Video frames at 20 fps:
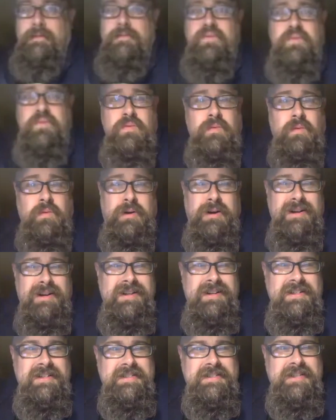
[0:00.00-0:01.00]
Ooh,
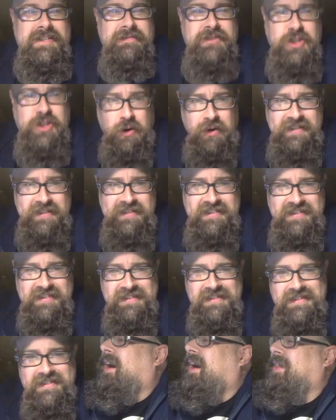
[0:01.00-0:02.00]
it's a tough choice.
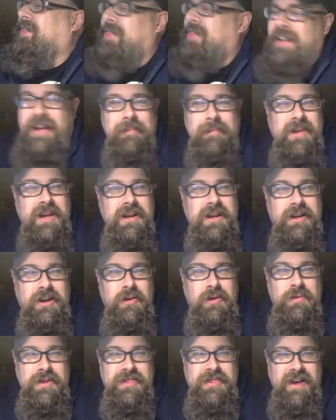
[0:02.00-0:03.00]
I think I'm going to
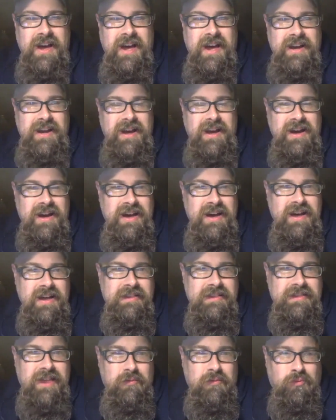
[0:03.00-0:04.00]
go with
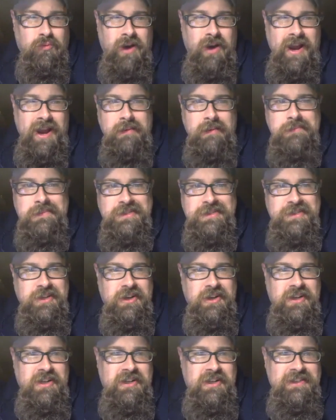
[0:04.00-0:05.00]
that ram
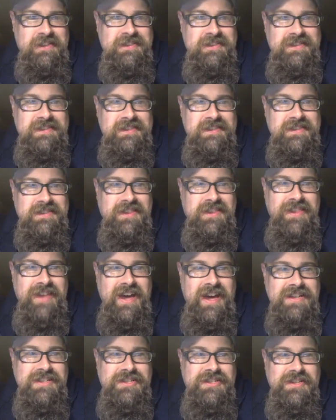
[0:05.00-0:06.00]
skull.
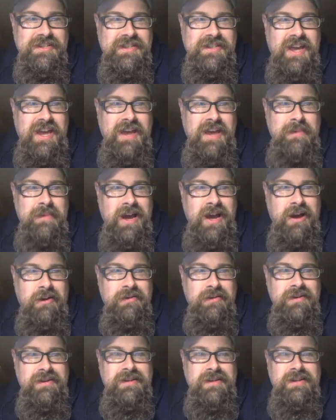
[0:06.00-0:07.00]
That just came
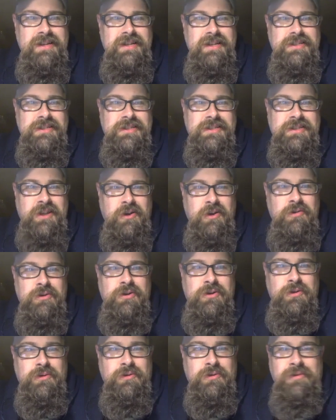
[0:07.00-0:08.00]
out so
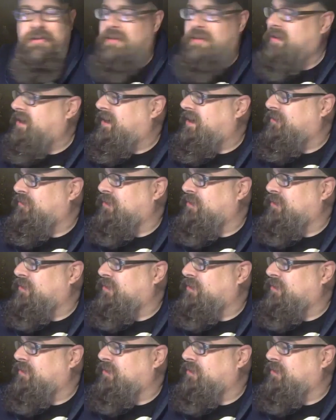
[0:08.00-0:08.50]
cool, and it